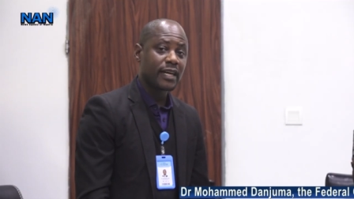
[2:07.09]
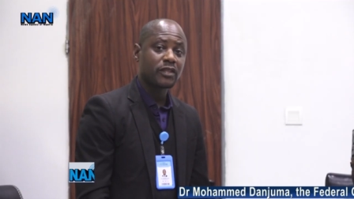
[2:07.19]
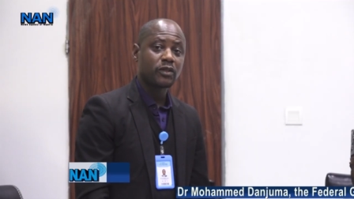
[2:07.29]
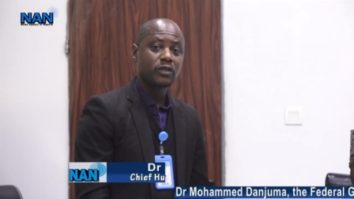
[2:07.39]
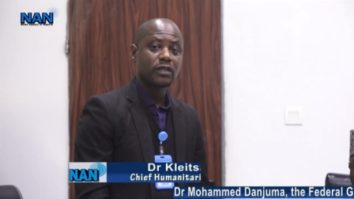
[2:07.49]

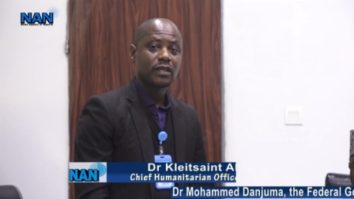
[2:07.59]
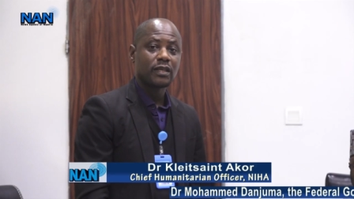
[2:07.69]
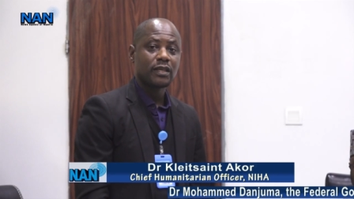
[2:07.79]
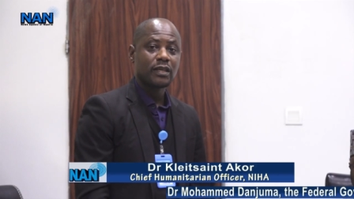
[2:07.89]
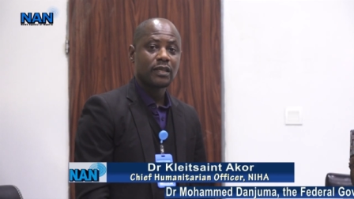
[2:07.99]
Actors
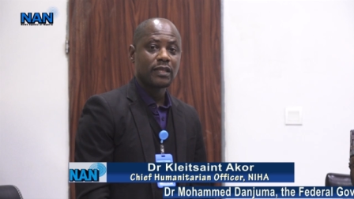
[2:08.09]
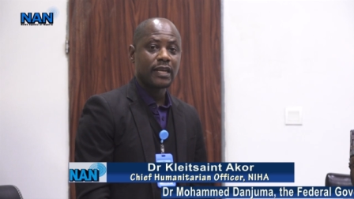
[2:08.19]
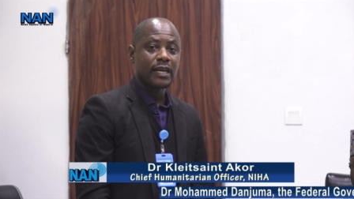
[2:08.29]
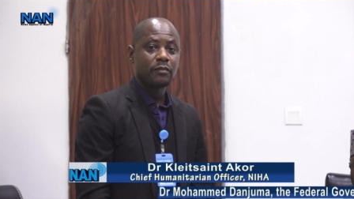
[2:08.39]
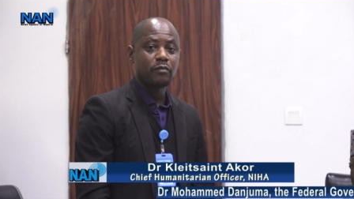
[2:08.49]

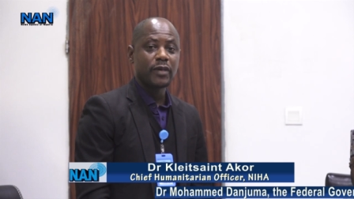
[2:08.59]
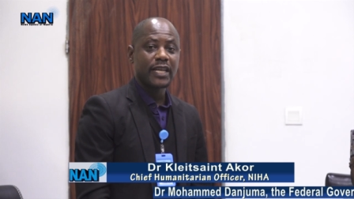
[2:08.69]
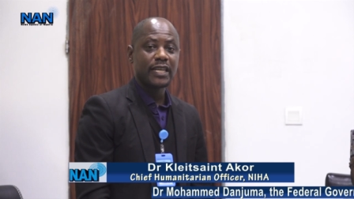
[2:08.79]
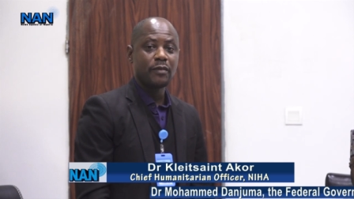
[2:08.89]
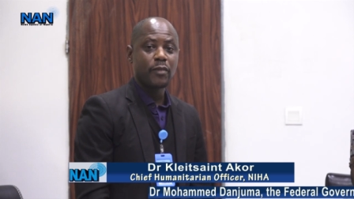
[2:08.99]
that are
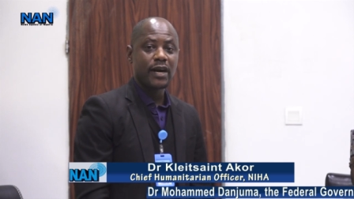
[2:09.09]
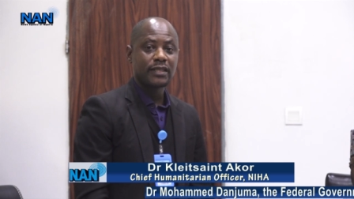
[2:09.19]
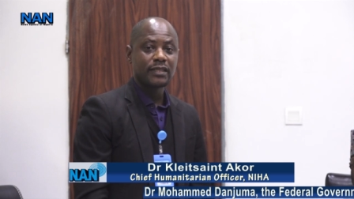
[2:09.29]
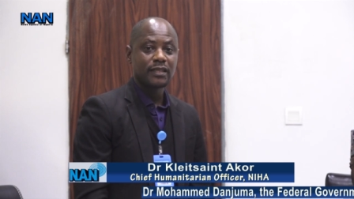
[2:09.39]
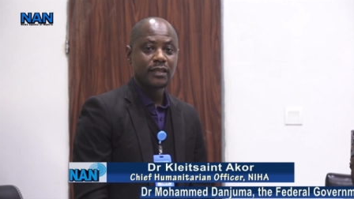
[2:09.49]
making
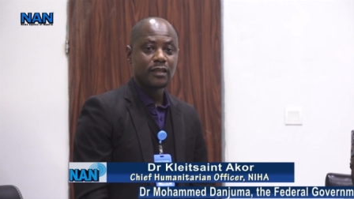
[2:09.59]
impact,